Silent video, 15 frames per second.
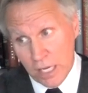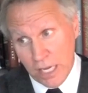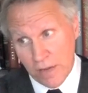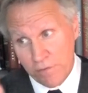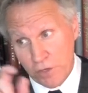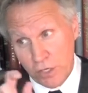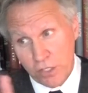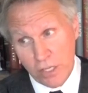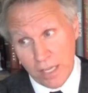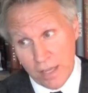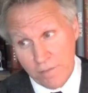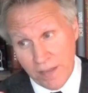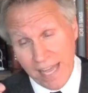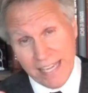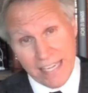
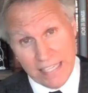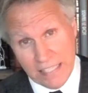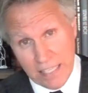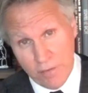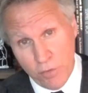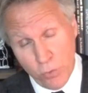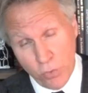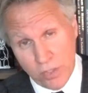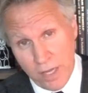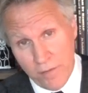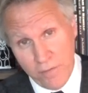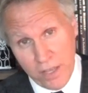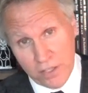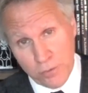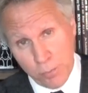If I didn't give you
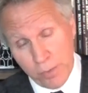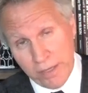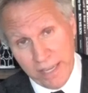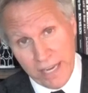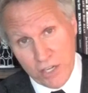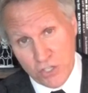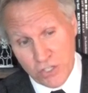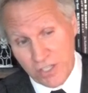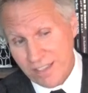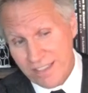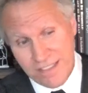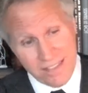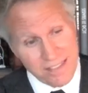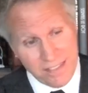enough explanations,